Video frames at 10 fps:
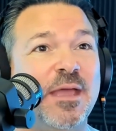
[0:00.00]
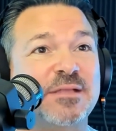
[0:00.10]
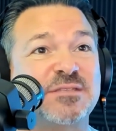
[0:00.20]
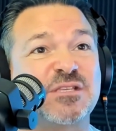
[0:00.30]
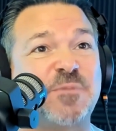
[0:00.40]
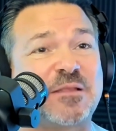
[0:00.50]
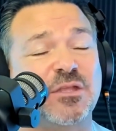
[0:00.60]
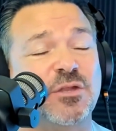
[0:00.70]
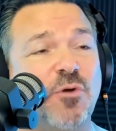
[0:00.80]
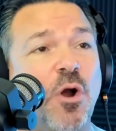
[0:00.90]
It's
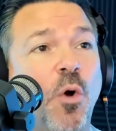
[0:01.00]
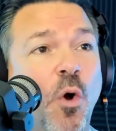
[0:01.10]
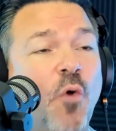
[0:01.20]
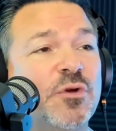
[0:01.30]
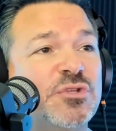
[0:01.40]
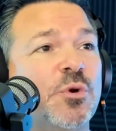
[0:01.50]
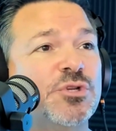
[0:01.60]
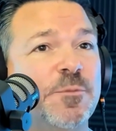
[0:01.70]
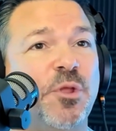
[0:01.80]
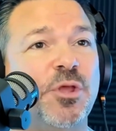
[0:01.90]
expected to grow over
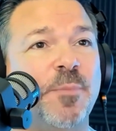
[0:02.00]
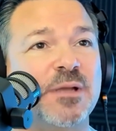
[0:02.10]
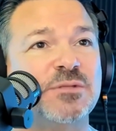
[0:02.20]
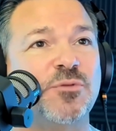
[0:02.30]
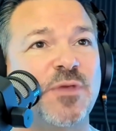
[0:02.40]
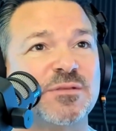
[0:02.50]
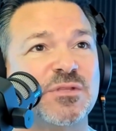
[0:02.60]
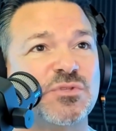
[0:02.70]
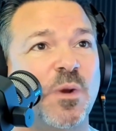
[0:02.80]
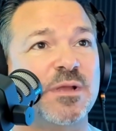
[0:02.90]
$200 billion by
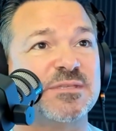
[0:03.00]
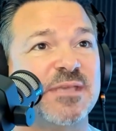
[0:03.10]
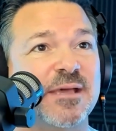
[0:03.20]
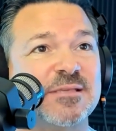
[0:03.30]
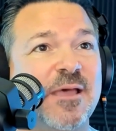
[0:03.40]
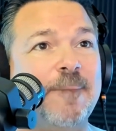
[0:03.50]
2026.